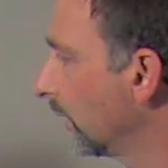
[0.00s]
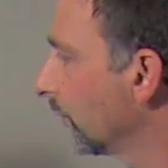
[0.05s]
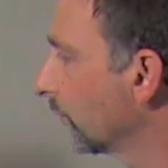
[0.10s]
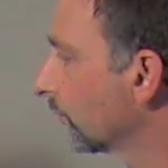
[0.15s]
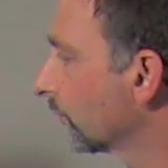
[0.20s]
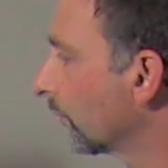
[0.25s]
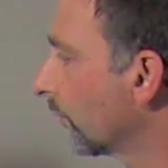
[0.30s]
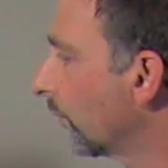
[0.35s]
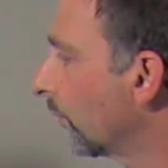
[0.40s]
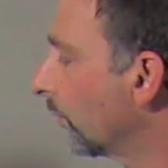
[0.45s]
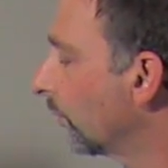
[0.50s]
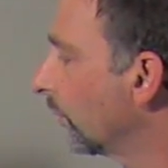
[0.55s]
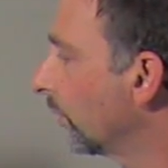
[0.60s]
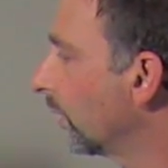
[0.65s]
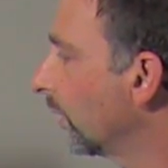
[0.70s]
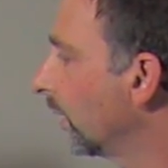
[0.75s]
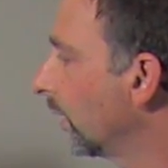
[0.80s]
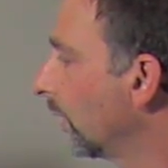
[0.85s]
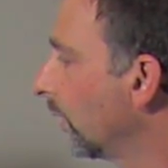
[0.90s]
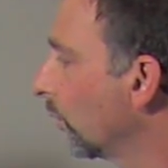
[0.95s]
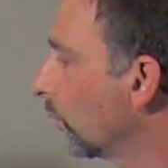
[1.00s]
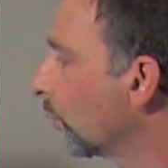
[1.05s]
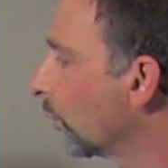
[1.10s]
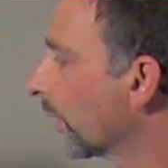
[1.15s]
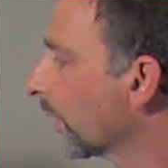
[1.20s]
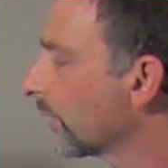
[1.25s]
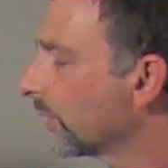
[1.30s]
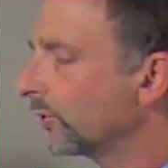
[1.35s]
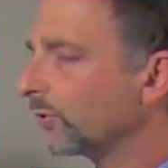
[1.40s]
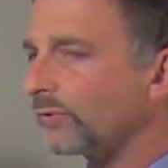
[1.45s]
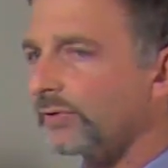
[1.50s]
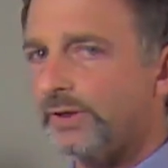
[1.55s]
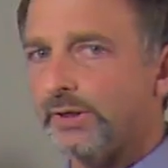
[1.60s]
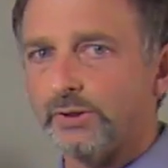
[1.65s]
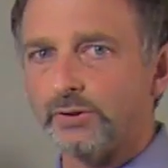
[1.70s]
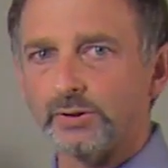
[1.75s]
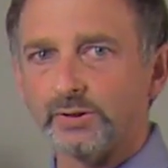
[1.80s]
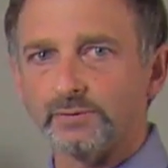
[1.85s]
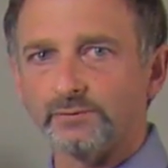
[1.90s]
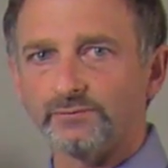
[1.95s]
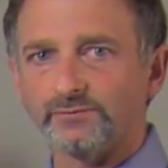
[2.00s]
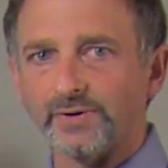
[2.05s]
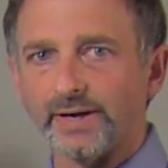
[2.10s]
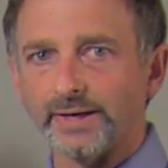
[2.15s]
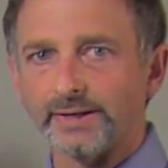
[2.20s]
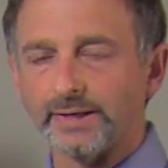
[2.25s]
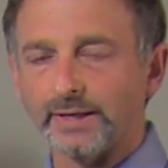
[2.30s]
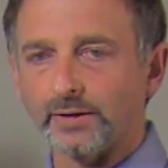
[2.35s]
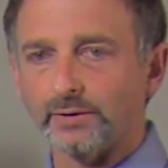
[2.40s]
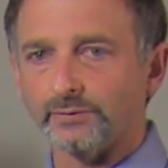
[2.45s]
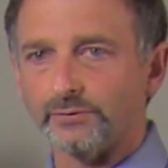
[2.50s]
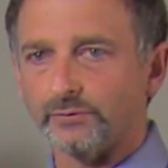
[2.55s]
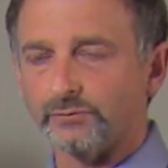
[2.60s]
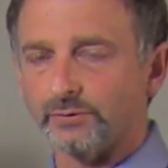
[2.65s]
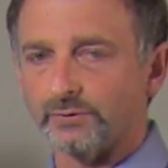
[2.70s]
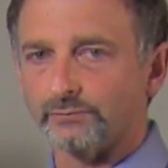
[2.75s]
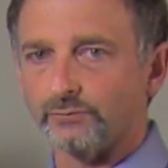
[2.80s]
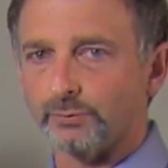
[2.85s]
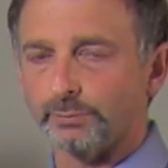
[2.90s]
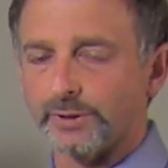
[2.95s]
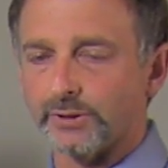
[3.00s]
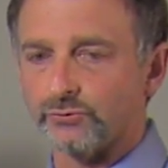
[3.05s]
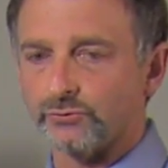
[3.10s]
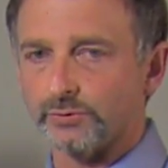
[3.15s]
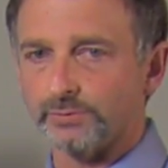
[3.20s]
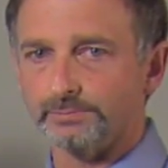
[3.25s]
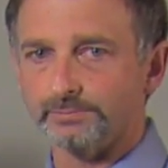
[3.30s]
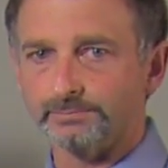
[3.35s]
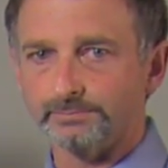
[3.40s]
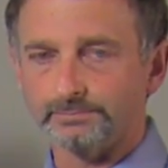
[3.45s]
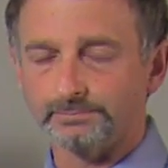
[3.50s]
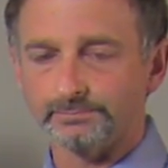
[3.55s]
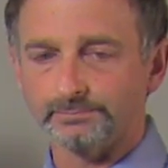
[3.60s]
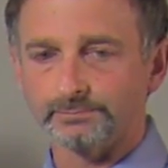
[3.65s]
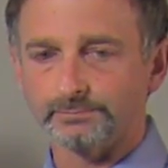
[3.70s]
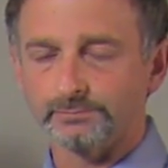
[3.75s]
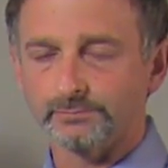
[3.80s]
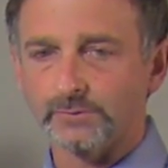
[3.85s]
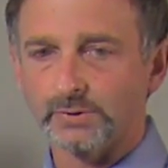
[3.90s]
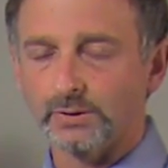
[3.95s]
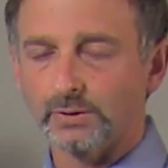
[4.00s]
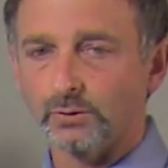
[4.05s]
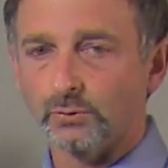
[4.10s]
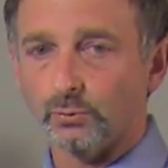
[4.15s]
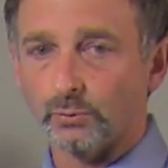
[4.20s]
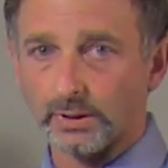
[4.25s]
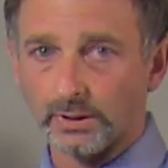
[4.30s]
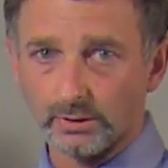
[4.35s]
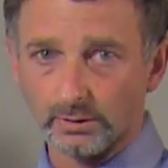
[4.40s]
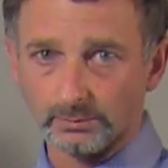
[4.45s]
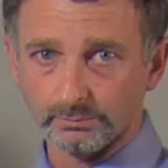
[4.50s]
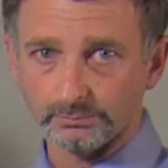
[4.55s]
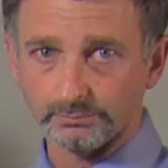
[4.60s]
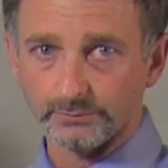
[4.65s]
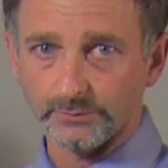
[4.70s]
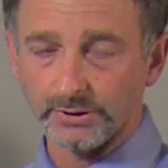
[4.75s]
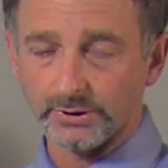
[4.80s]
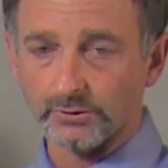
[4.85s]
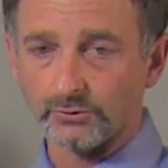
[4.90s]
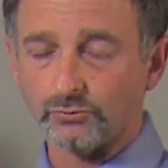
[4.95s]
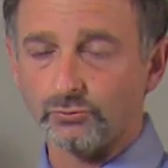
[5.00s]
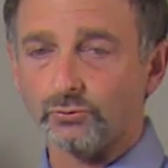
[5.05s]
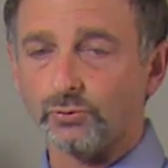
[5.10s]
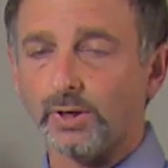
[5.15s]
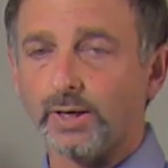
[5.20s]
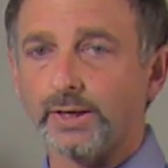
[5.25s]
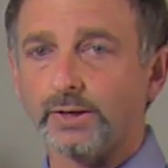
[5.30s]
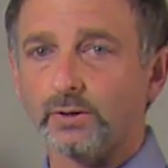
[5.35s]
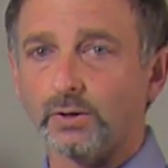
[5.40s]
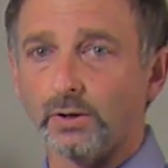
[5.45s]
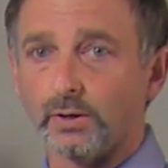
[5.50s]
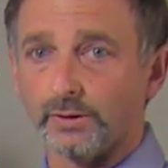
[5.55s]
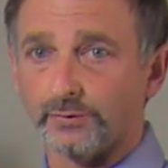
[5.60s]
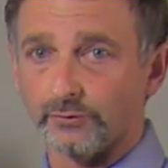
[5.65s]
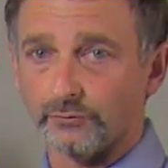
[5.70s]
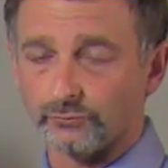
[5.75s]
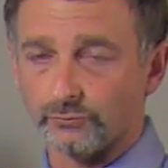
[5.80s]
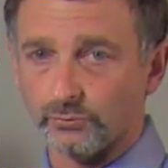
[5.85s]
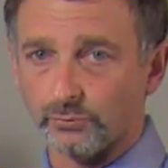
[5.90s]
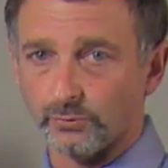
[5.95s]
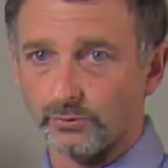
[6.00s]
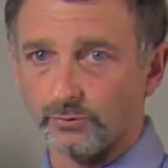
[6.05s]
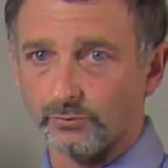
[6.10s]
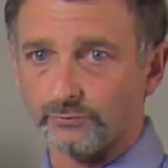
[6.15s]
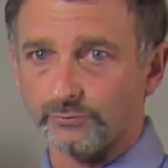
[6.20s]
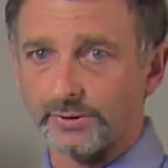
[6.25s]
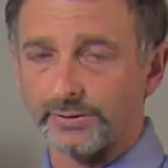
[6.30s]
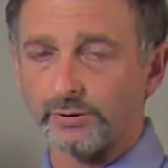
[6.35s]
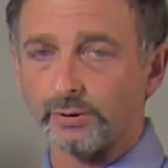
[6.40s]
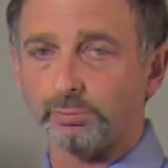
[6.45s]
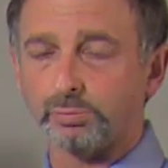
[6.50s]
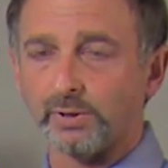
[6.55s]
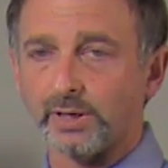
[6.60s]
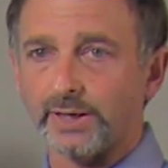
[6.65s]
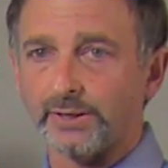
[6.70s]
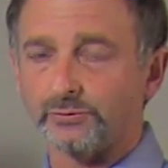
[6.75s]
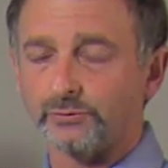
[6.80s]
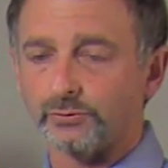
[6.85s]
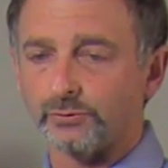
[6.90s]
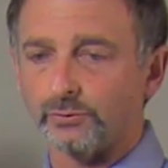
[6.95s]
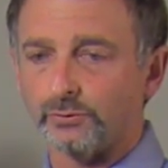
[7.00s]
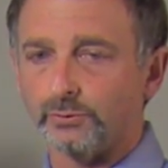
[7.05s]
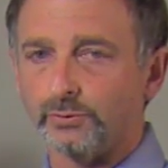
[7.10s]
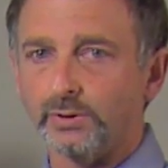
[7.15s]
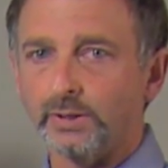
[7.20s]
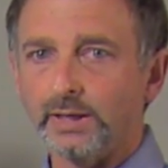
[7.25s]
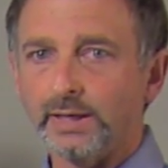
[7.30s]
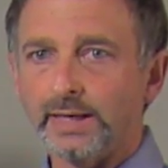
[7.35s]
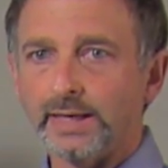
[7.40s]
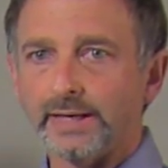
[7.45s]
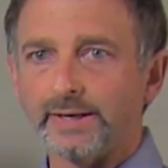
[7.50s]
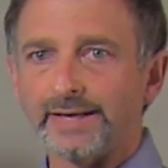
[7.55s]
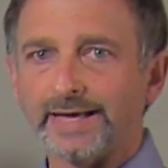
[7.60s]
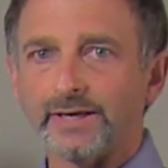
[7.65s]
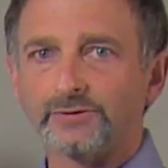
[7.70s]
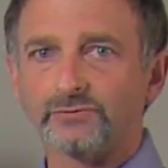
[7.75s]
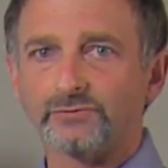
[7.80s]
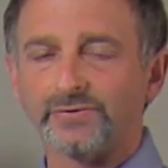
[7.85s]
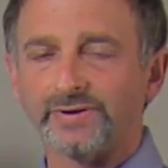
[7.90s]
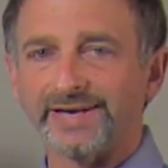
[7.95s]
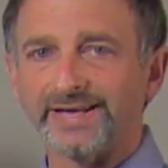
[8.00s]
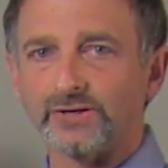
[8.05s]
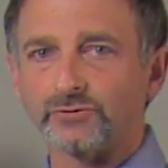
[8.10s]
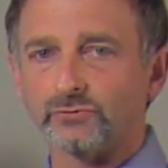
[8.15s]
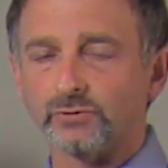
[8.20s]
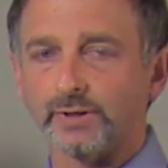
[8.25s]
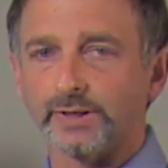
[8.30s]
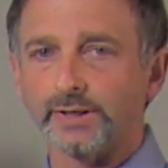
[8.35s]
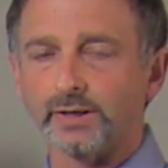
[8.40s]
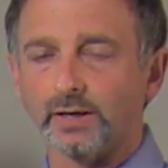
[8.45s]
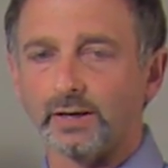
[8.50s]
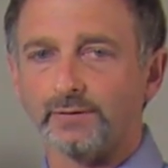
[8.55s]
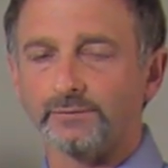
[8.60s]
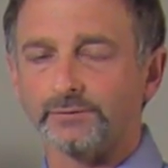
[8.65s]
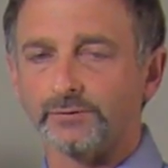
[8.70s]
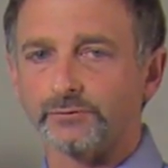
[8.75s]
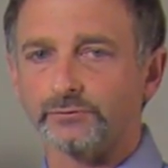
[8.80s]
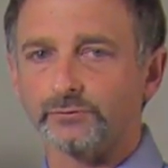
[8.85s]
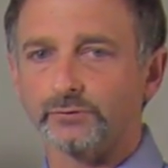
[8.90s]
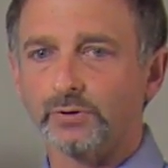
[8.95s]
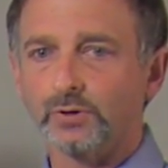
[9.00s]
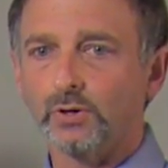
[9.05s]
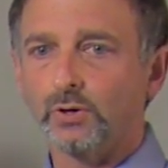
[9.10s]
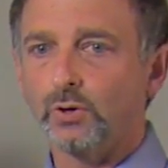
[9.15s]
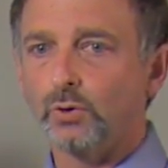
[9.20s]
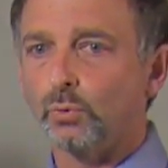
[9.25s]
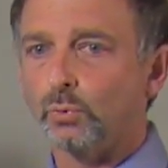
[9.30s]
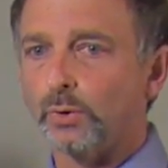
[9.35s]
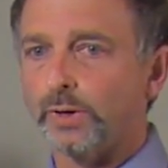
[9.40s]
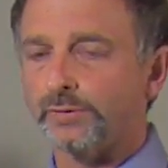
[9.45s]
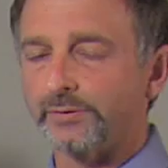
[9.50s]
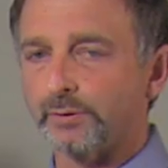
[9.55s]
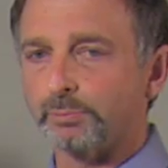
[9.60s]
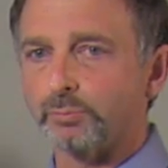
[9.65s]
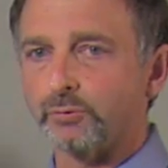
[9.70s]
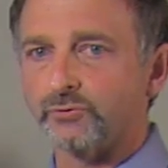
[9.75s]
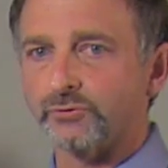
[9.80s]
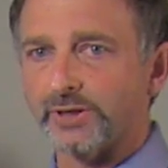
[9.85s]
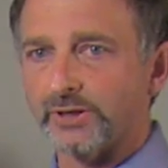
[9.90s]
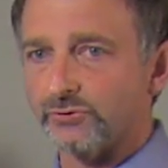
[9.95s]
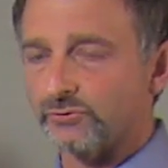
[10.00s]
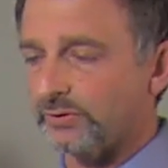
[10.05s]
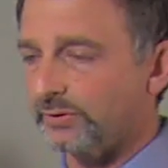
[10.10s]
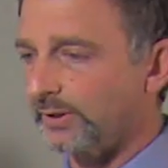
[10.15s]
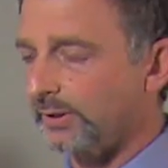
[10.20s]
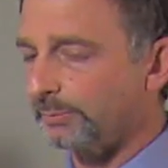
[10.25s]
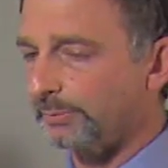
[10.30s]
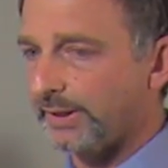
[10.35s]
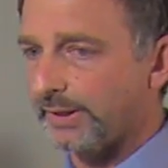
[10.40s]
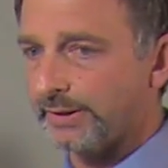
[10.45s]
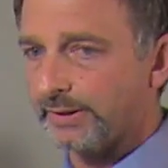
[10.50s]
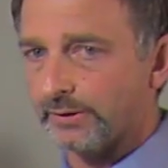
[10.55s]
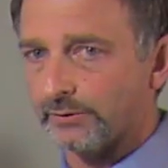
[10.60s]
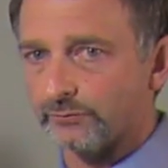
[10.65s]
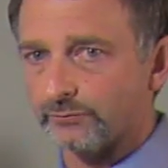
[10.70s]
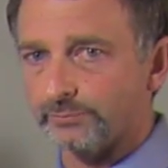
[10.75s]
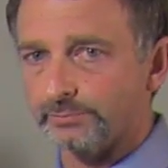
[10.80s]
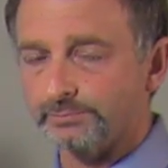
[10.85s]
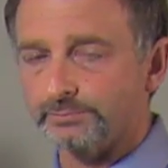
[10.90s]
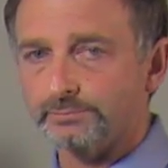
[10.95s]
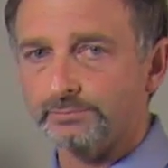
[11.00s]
So where do you think you can find out this information? Well, you could try calling the schools that you're applying to and ask the financial aid office what their percentage of need met is.